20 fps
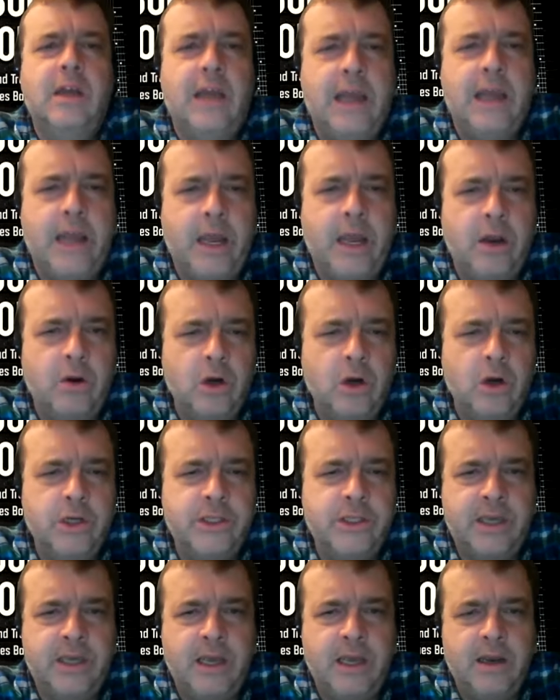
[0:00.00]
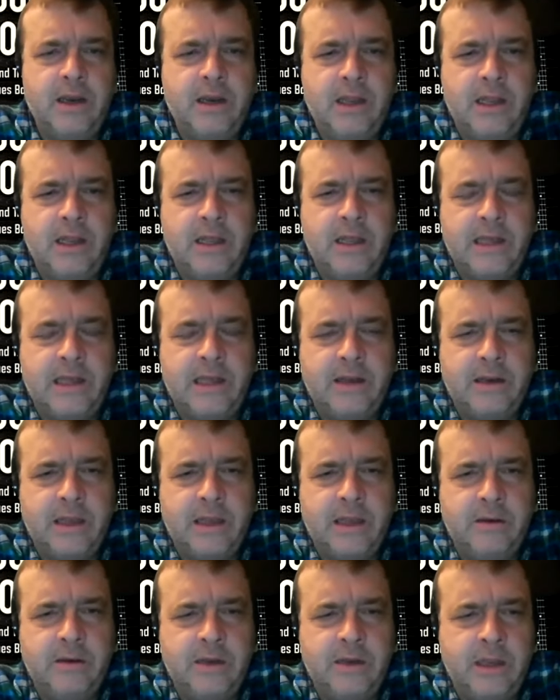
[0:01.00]
And Erskine is, and,
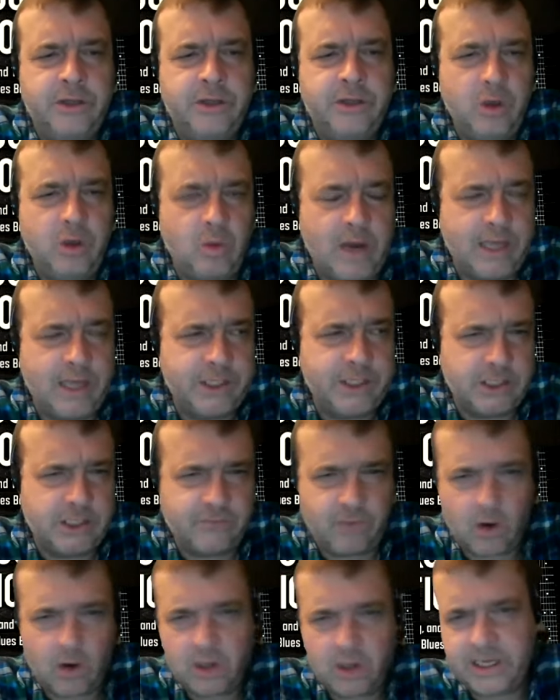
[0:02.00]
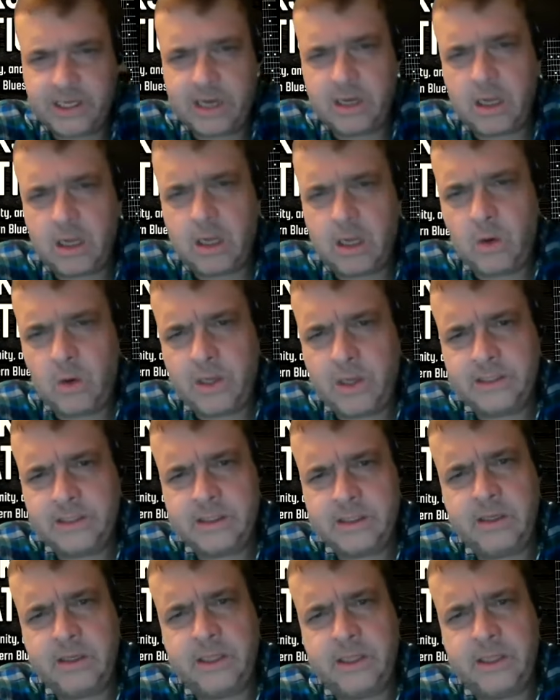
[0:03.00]
and, and due west, as far as I know, is a,